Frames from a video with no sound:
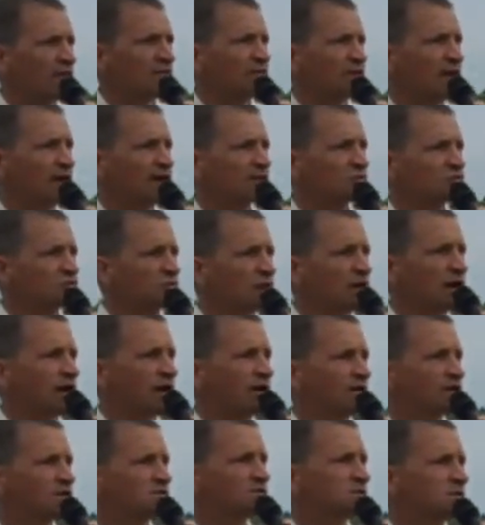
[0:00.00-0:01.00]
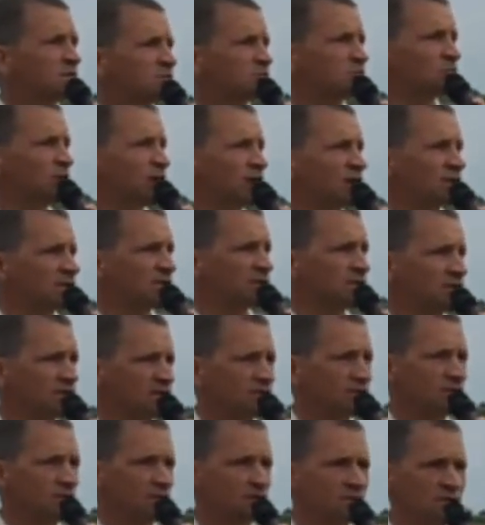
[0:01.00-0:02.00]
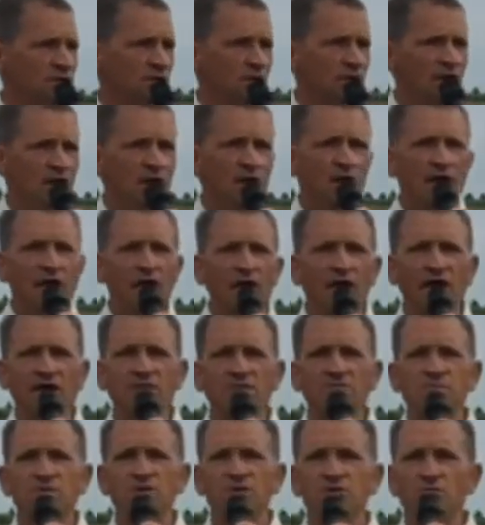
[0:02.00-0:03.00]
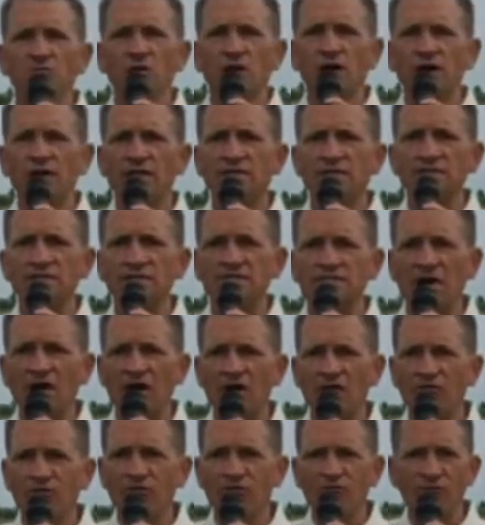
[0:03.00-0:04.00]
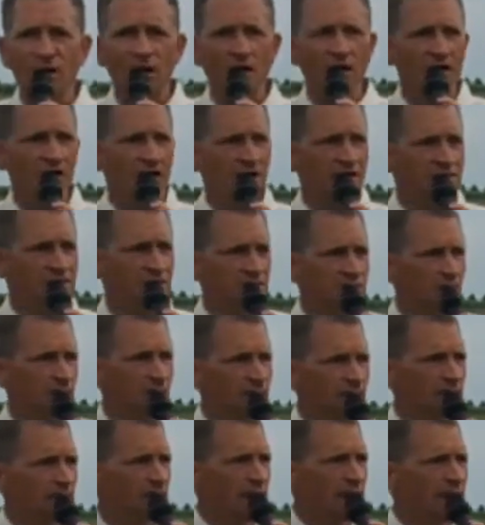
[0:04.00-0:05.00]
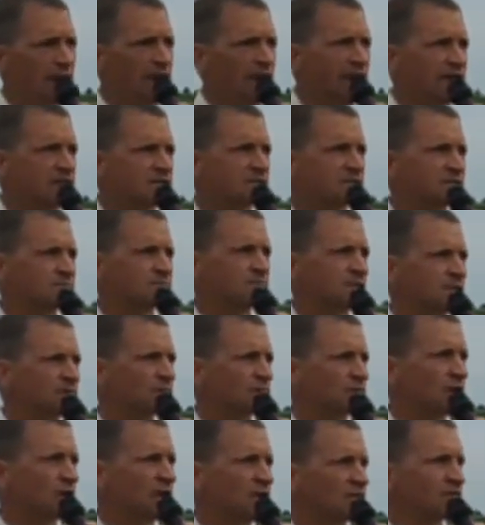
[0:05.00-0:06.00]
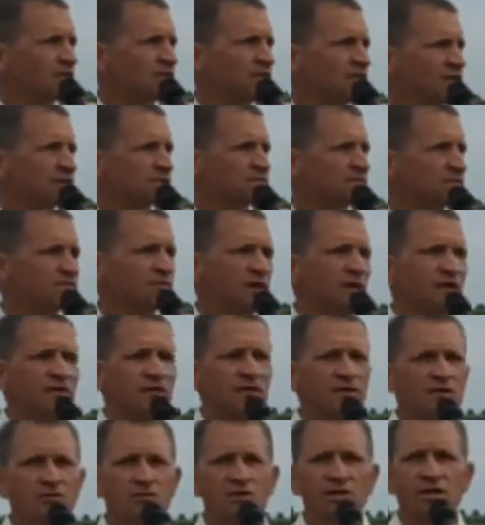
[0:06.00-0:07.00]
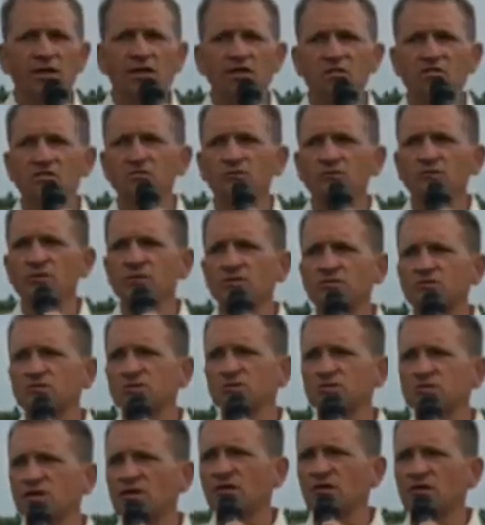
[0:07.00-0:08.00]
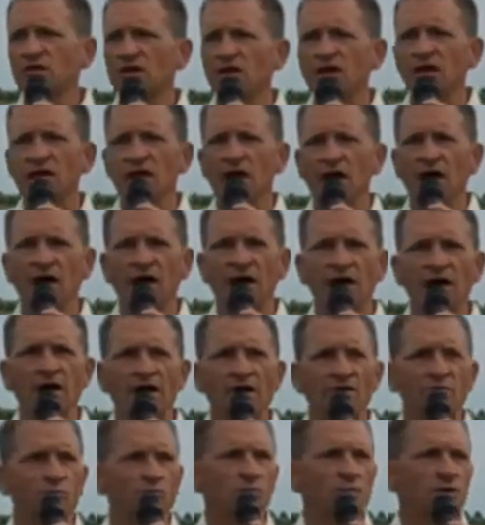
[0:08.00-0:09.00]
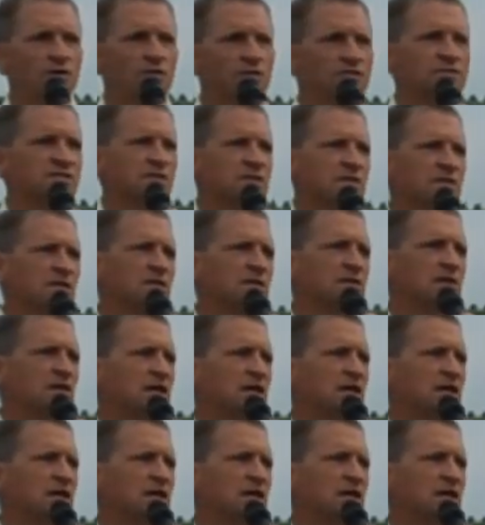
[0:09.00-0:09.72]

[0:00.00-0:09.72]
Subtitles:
and that trial is being run here, and it's being run south of Minot, and it's being run at the Nessa Valley Irrigation Research Center at Williston.